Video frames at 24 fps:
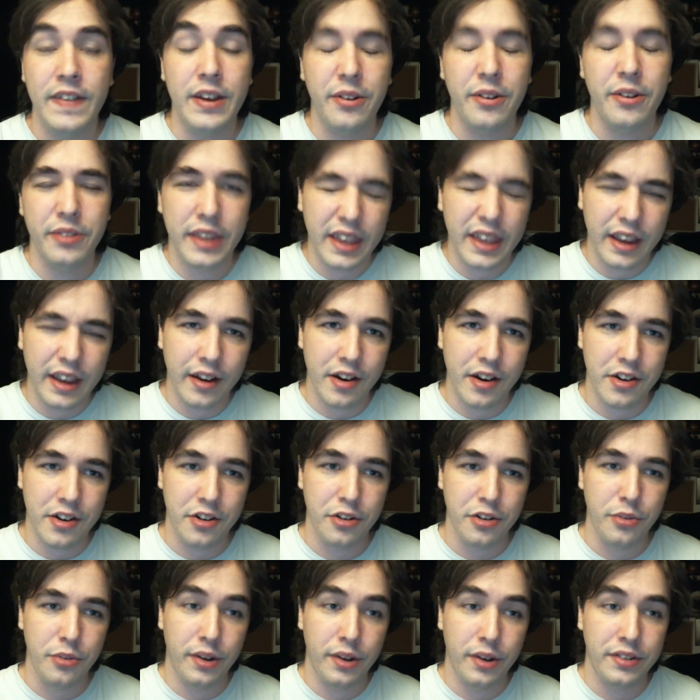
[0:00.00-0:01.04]
The only
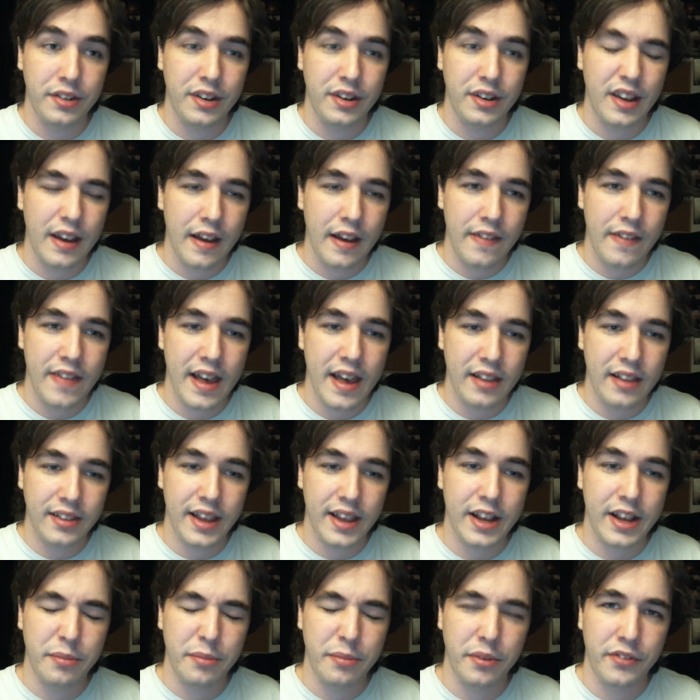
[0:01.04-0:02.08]
character who wasn't that
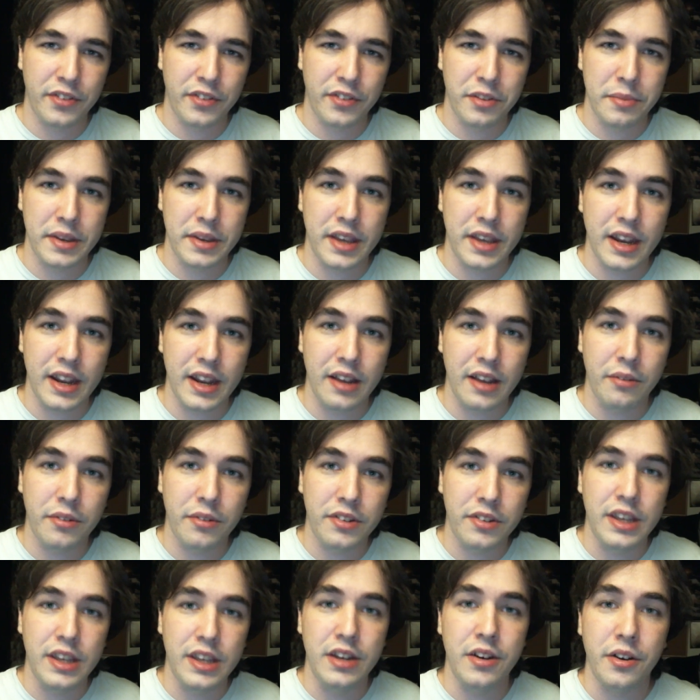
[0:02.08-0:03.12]
likable from the beginning
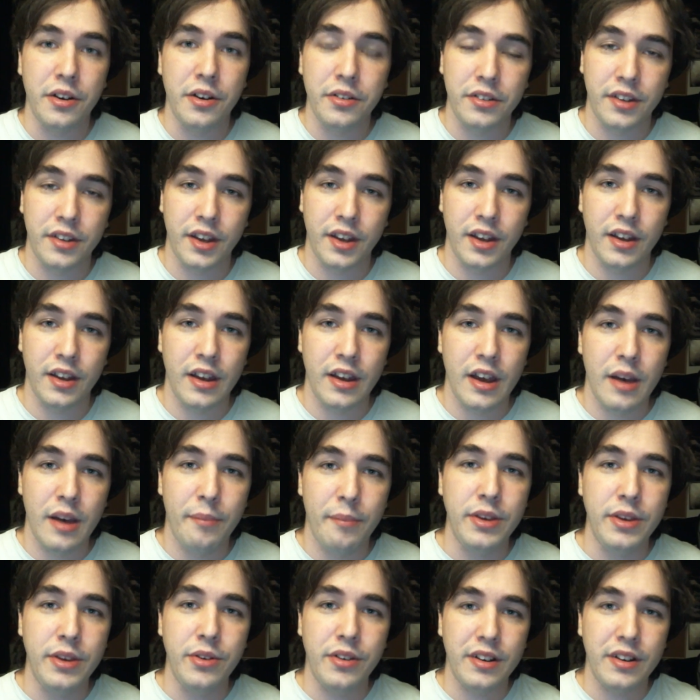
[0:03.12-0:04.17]
was Ginoza,
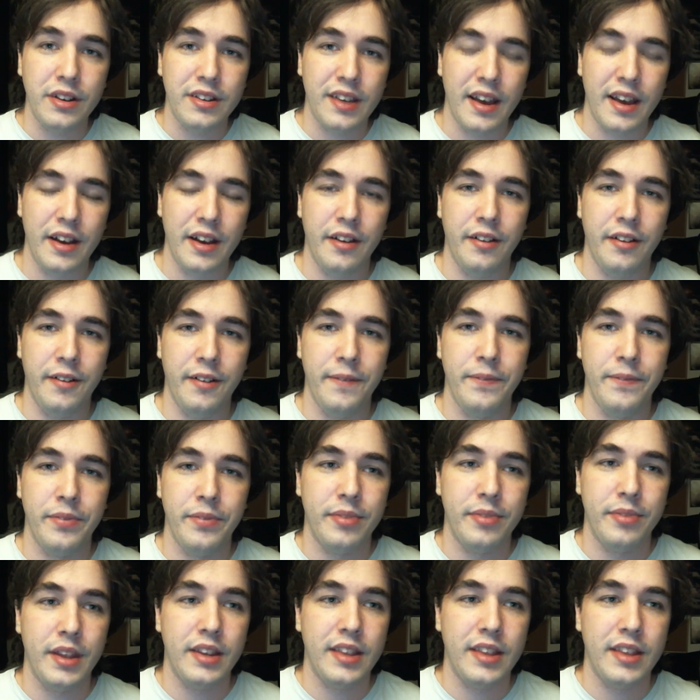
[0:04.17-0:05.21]
but you could tell
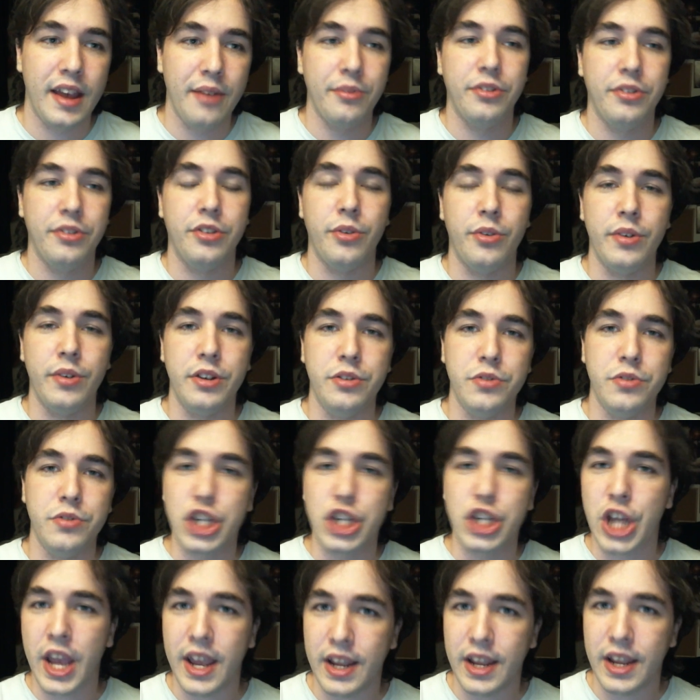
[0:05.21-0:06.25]
that that was going to
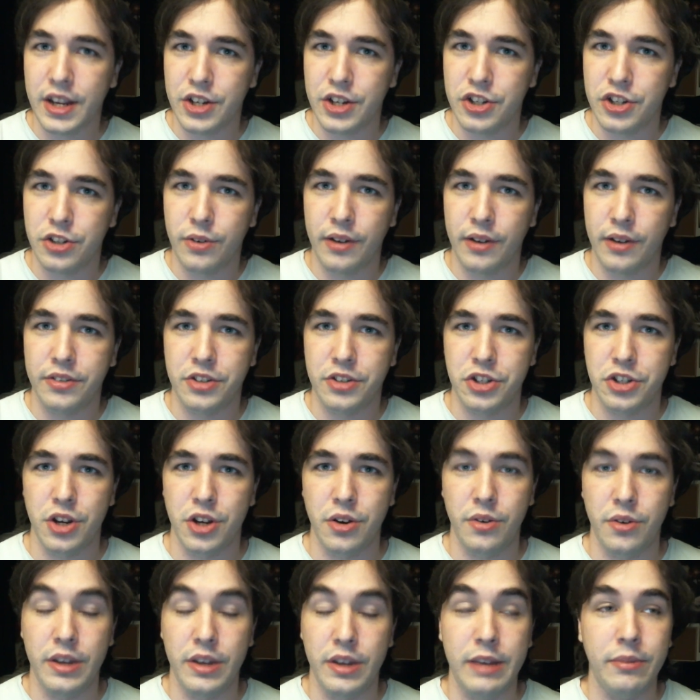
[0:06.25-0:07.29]
change throughout the
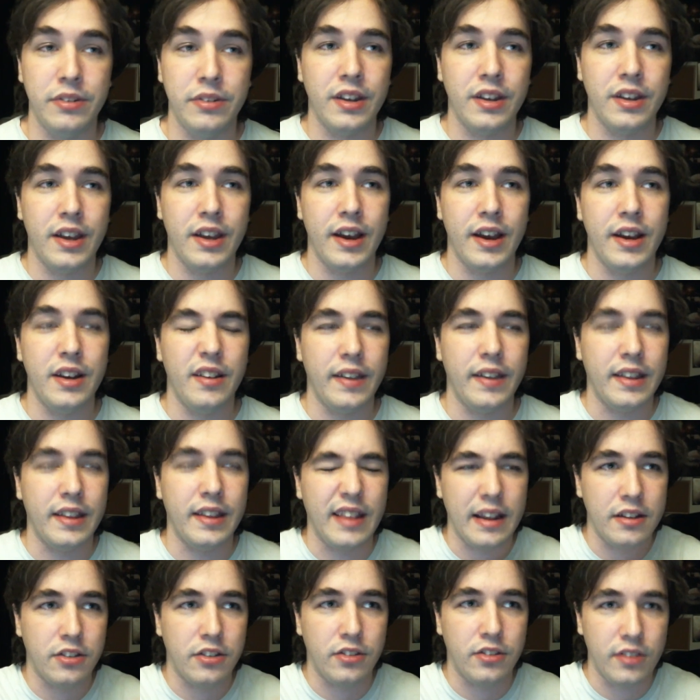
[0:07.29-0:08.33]
show. He was the kind like
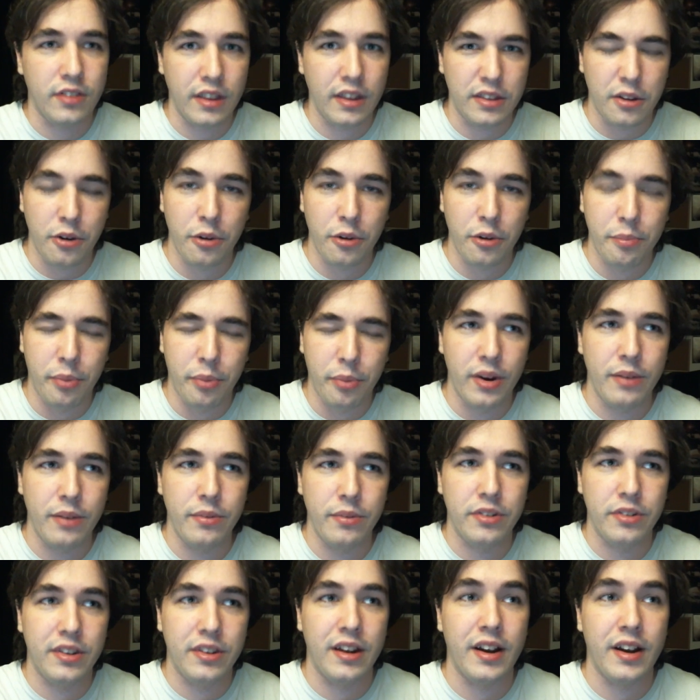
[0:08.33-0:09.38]
that, that the whole
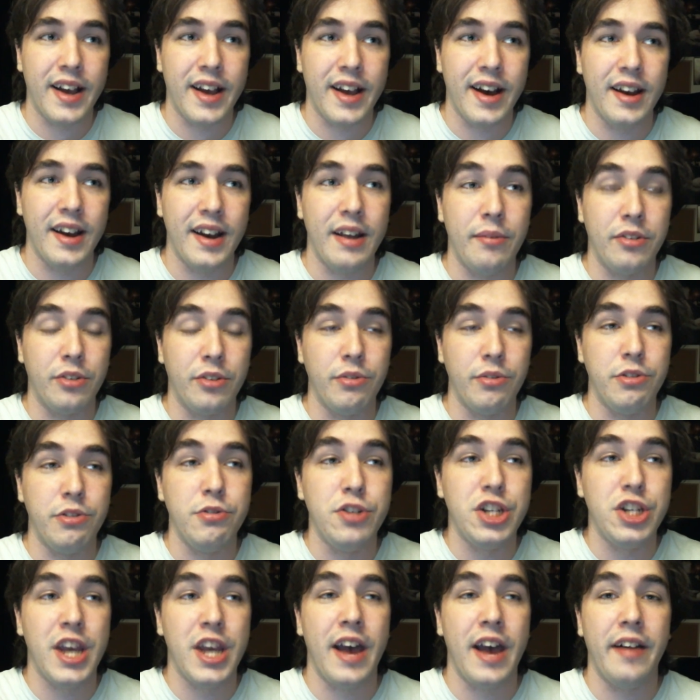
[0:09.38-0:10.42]
point was that Akane was going
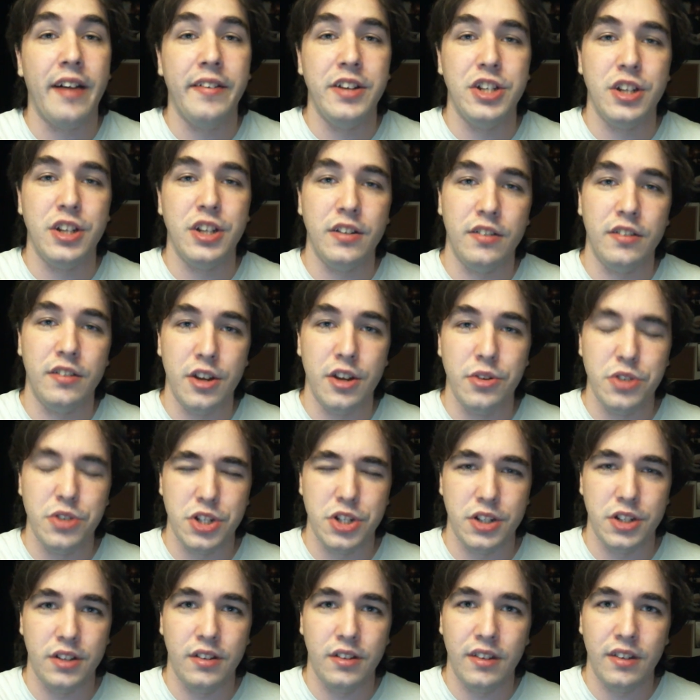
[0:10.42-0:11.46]
to challenge his
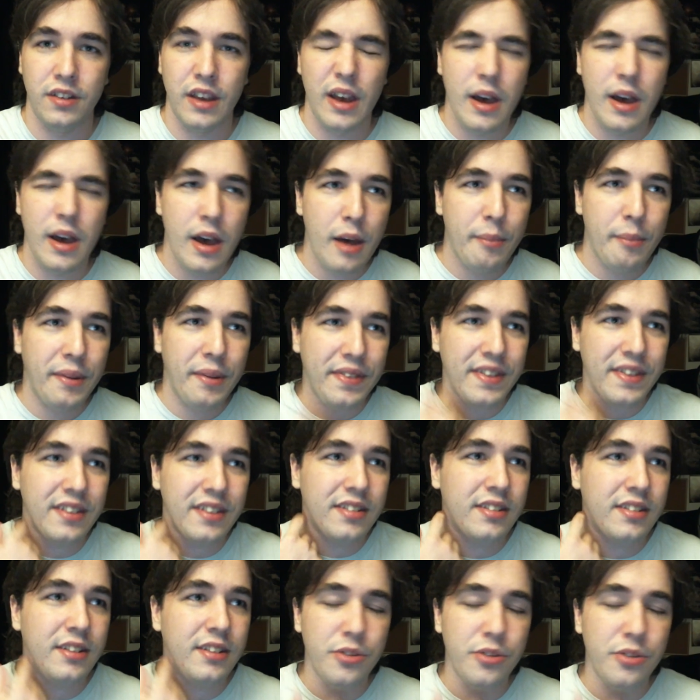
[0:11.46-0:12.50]
notions. But
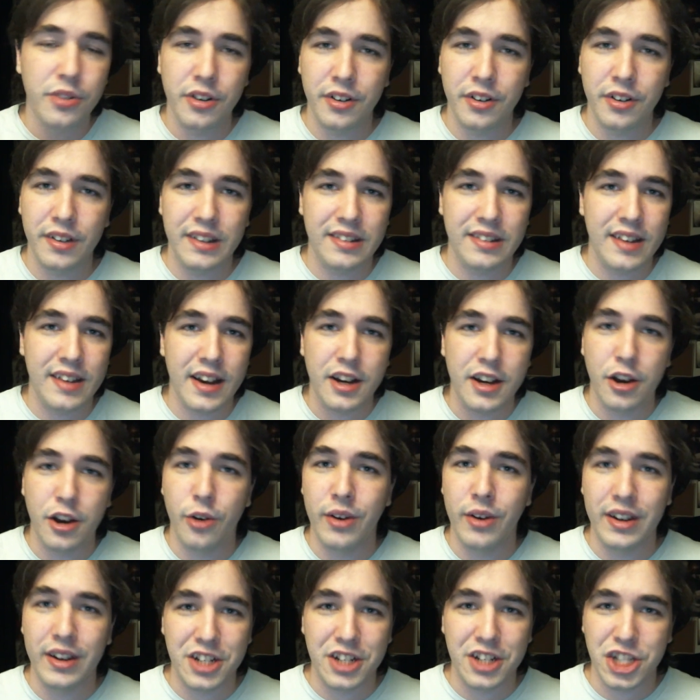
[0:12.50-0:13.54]
this new girl is not
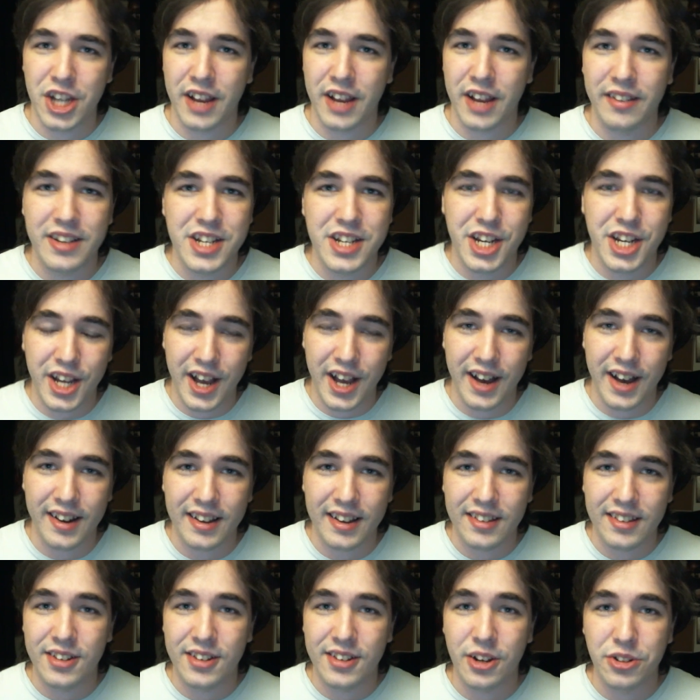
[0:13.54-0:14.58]
going to challenge
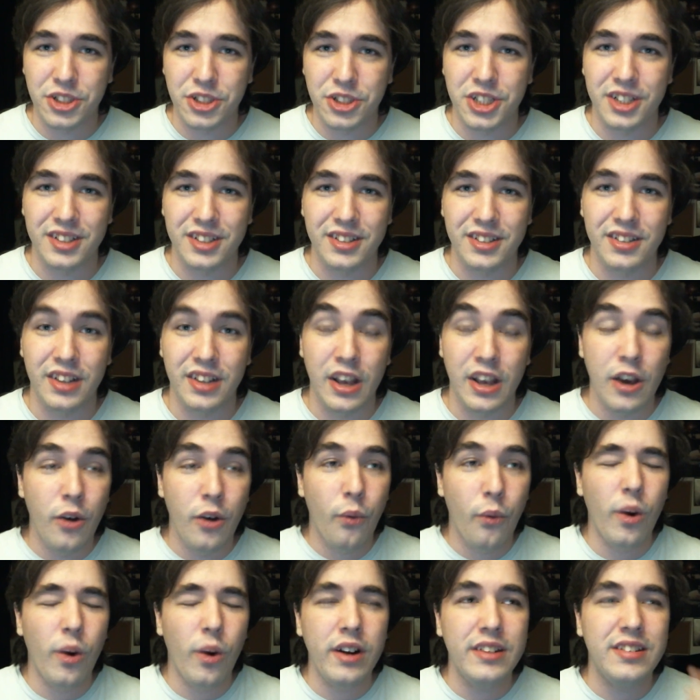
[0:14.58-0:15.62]
Akane's notions.
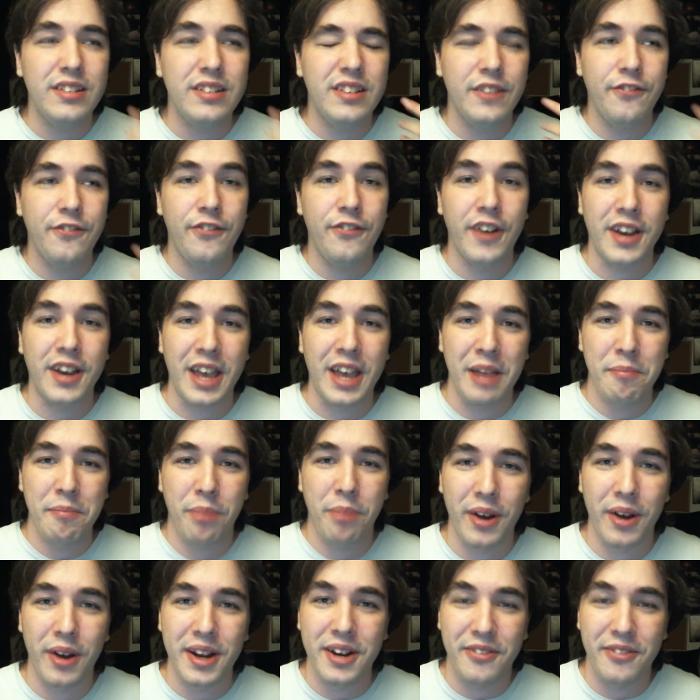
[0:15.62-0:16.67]
What is the fucking
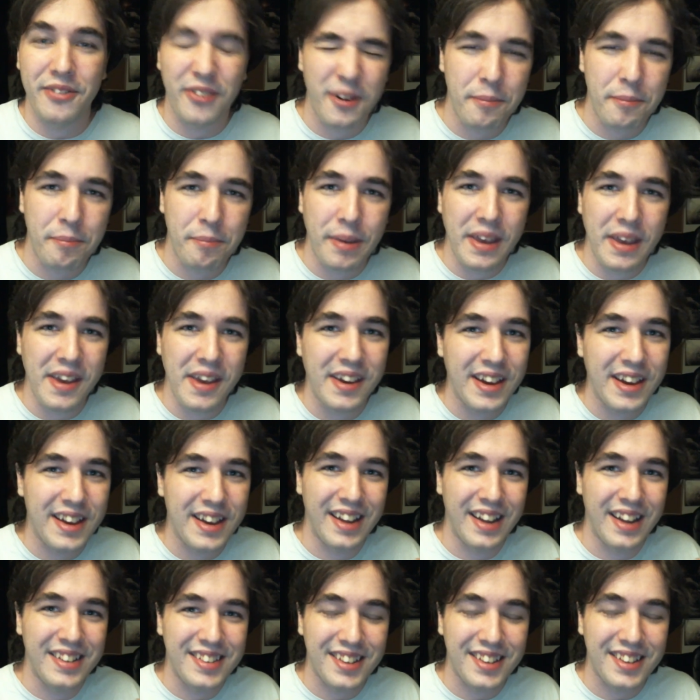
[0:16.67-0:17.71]
point of her being
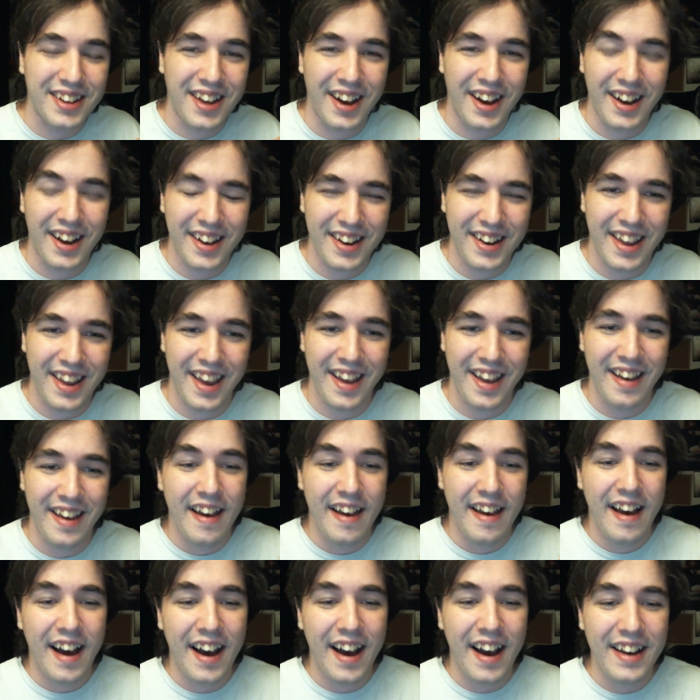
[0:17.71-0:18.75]
against Akane?
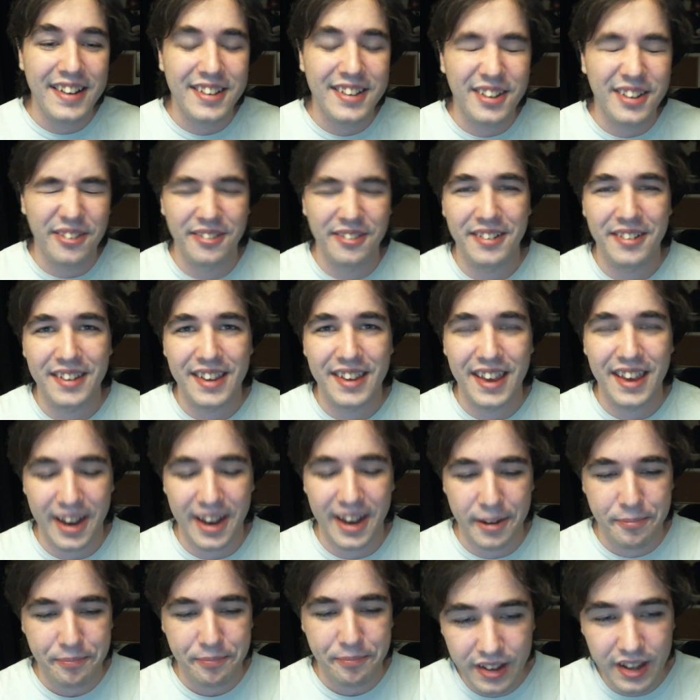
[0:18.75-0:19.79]
I don't get
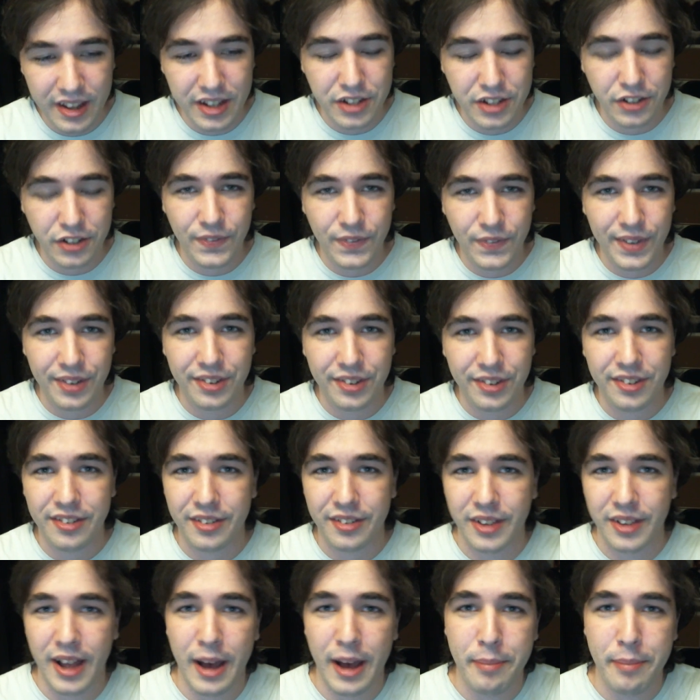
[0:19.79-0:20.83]
it. It just feels
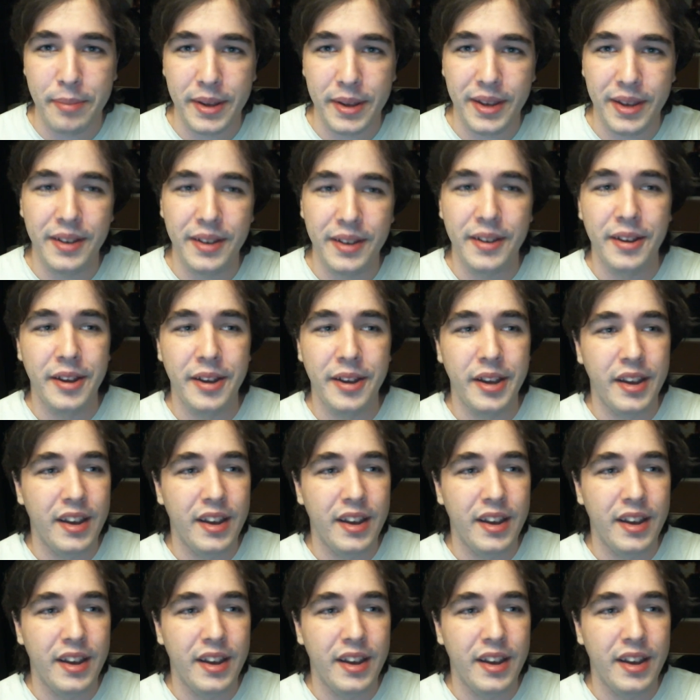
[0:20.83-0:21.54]
sloppy